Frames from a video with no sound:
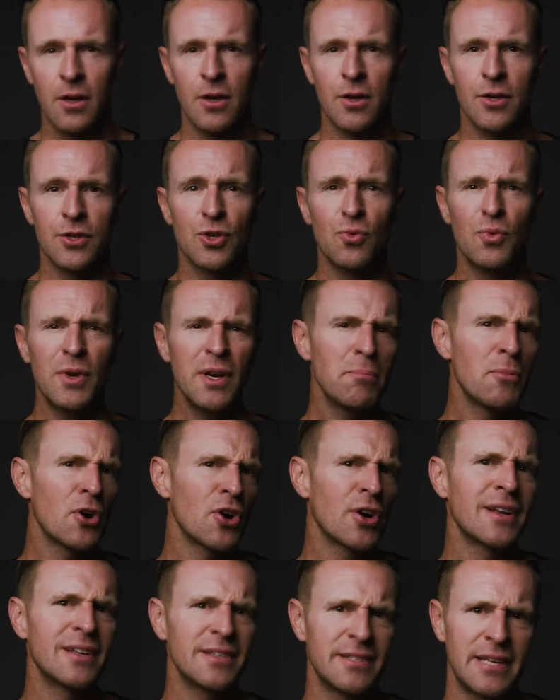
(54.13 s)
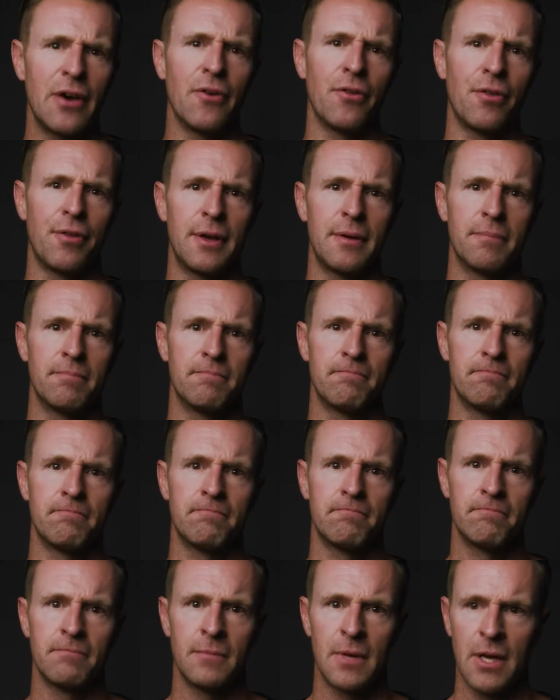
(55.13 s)
So when a market is healthy,
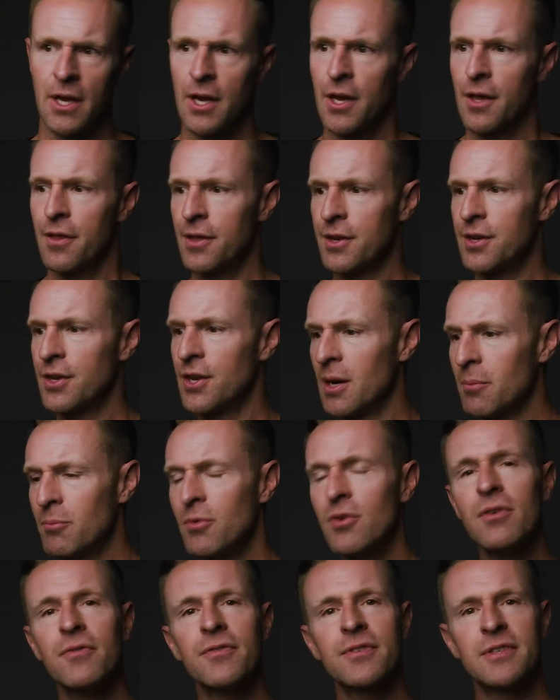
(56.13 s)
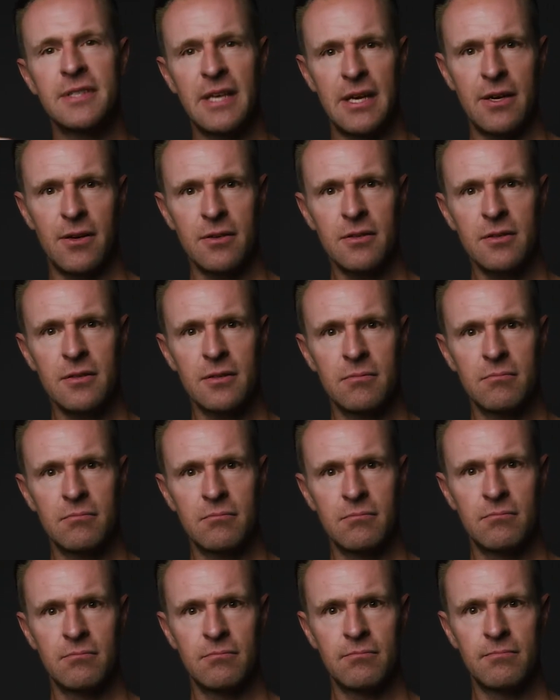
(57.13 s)
the number of sales
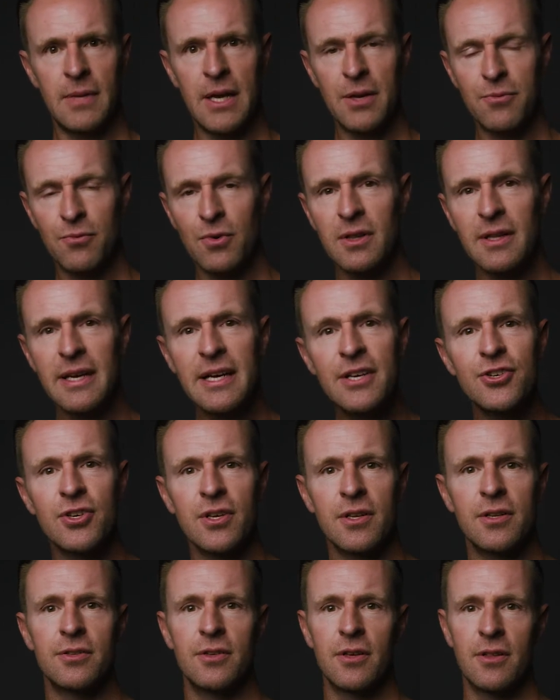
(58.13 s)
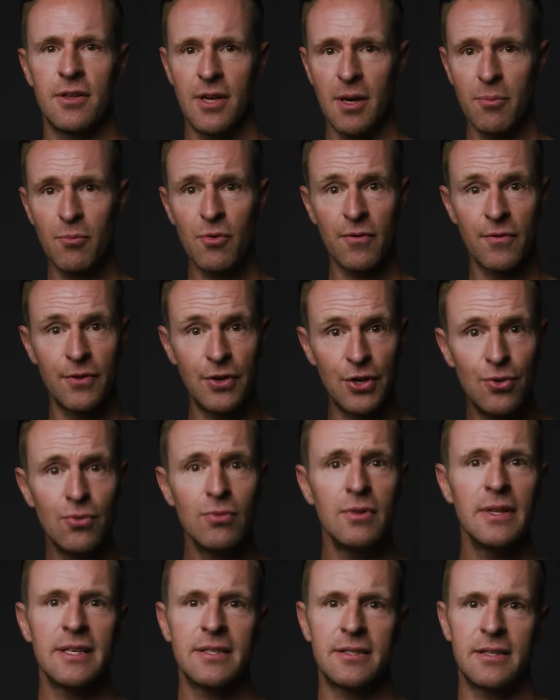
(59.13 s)
in relation to the number of new
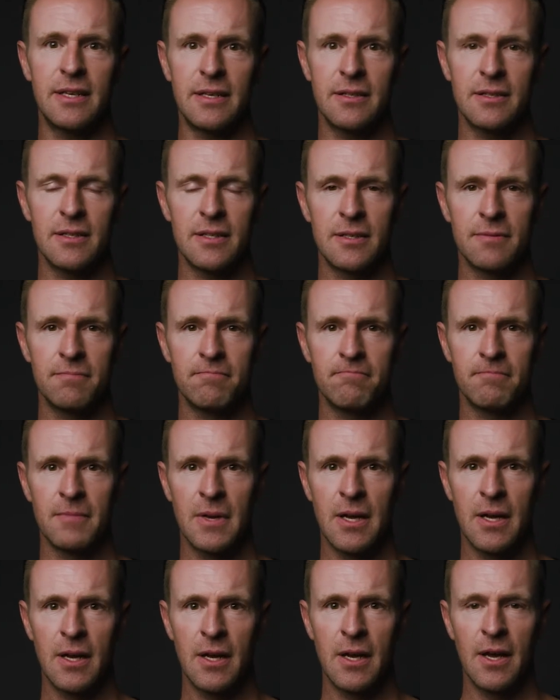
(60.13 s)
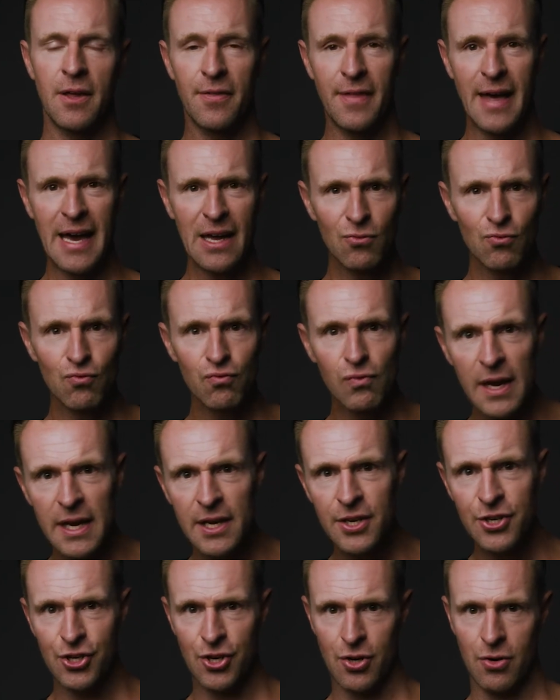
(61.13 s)
listings, that
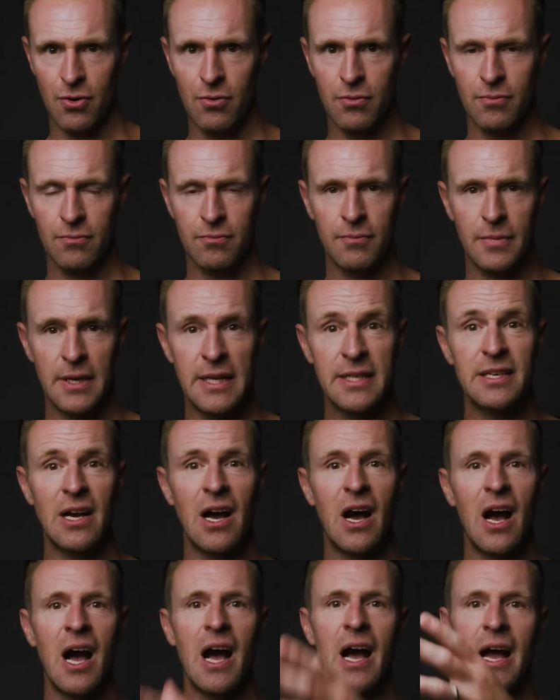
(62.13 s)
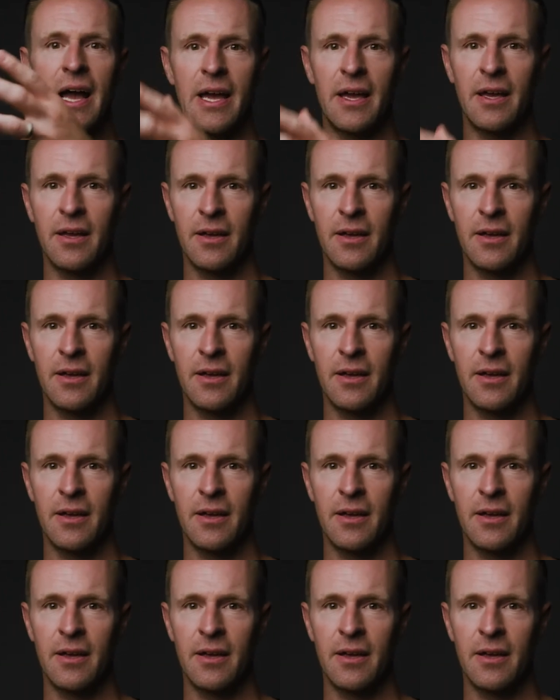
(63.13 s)
ratio is high.